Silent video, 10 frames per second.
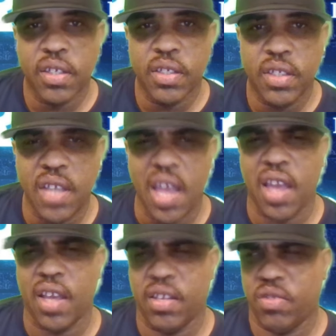
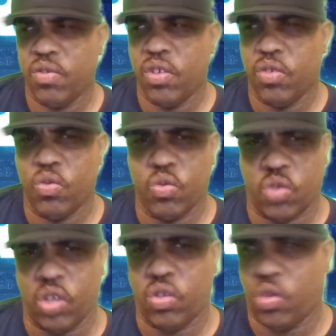Yeah,
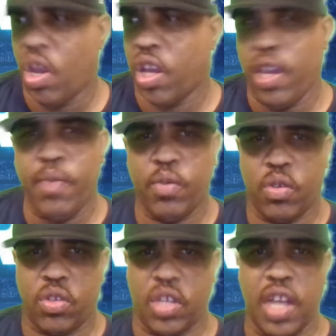so, yeah, he
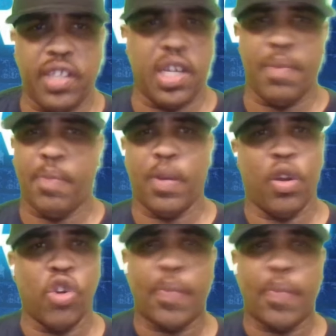stunt dummy been
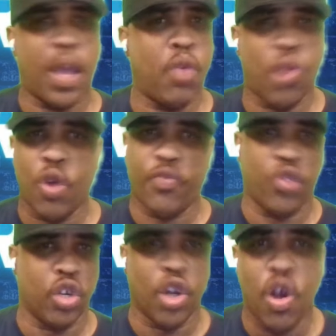on our payroll
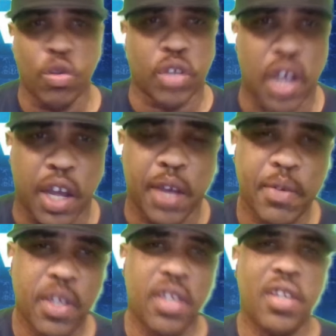for a long time.
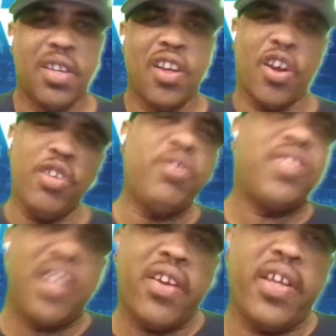Are you
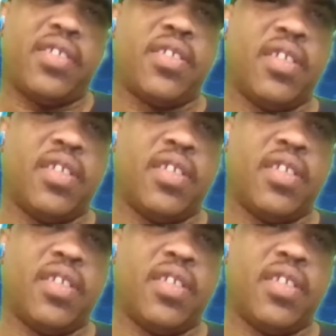serious?